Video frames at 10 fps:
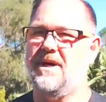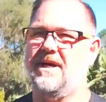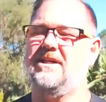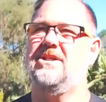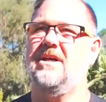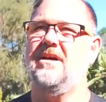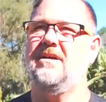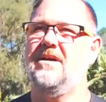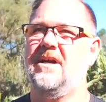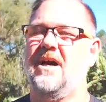paycheck
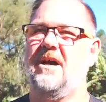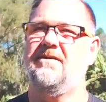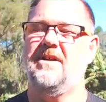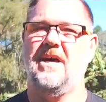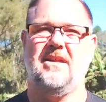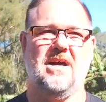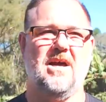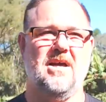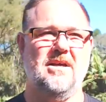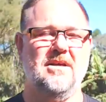after that
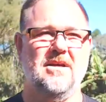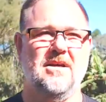day,